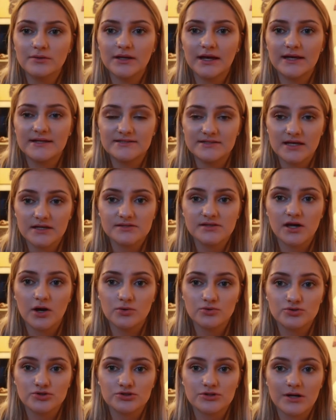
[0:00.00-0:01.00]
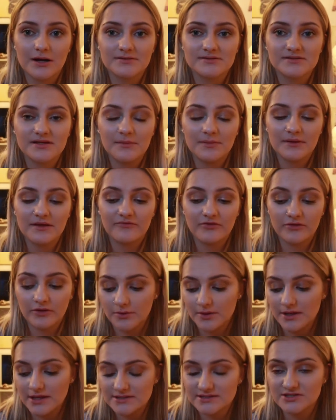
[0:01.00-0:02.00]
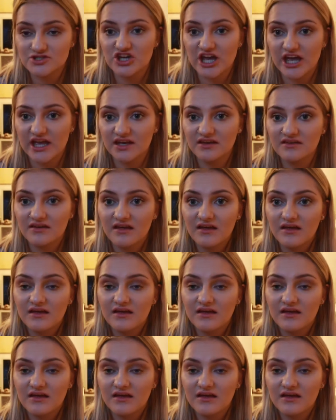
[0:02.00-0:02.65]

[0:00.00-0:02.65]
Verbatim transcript: Like it does hold your trousers up, even though it is a chain.